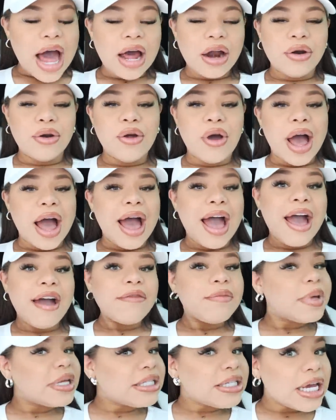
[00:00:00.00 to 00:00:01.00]
I don't know. I
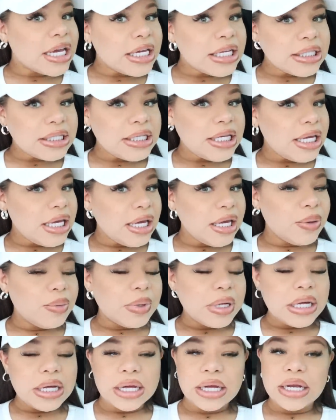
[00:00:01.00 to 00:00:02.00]
have been taking tea
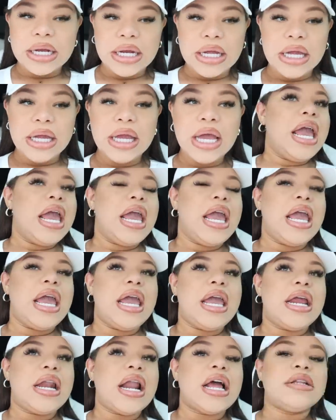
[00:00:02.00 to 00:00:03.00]
with honey
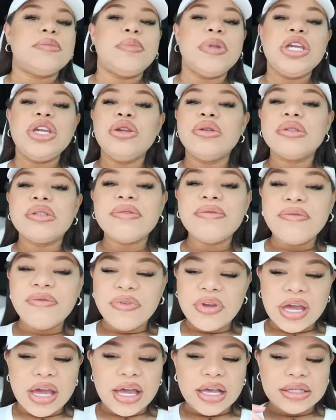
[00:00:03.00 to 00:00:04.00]
and I've been using
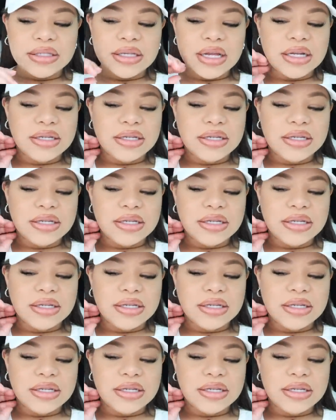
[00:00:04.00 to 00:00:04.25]
Vicks.